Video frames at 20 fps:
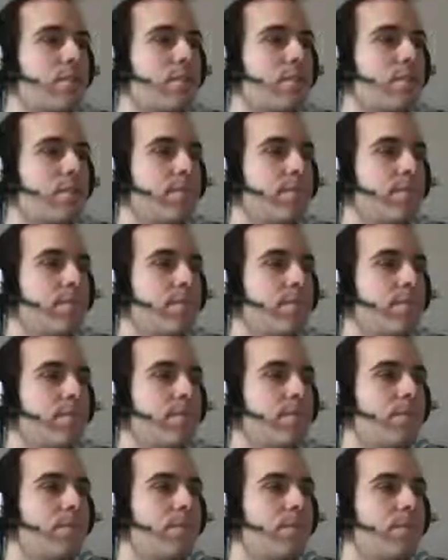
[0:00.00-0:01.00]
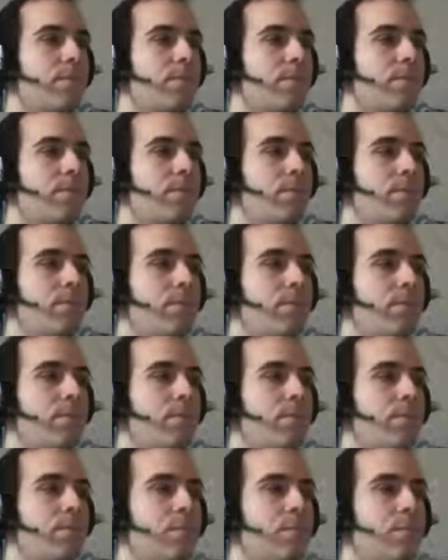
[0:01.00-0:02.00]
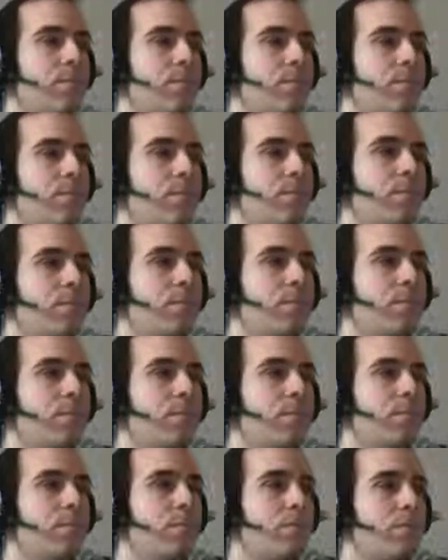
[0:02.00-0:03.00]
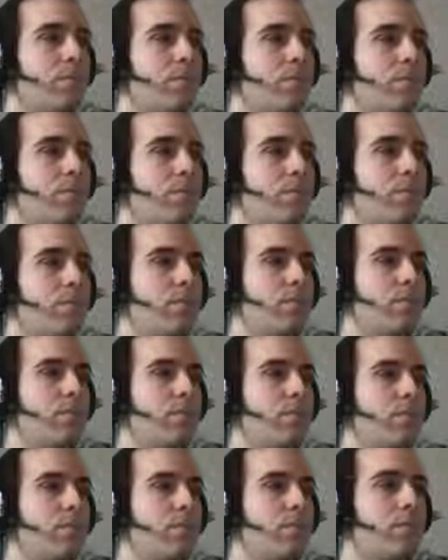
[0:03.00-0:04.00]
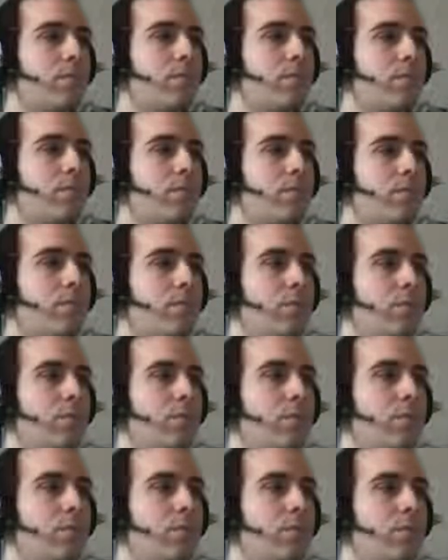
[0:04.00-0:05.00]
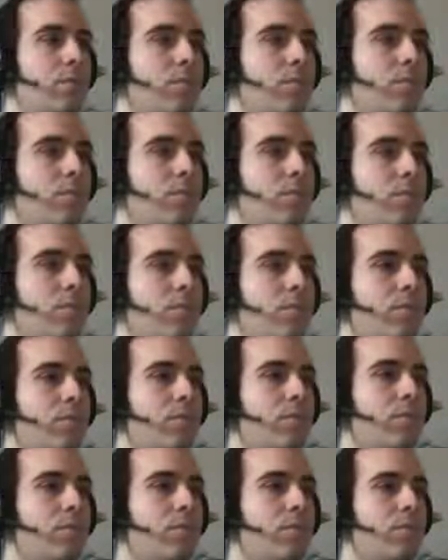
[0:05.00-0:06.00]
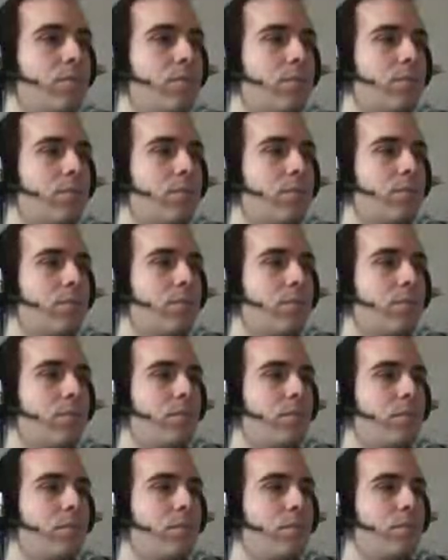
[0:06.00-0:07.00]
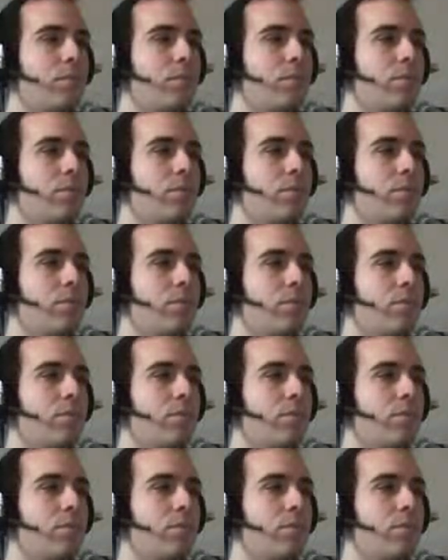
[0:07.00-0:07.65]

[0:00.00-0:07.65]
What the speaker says: No one is speaking in this clip.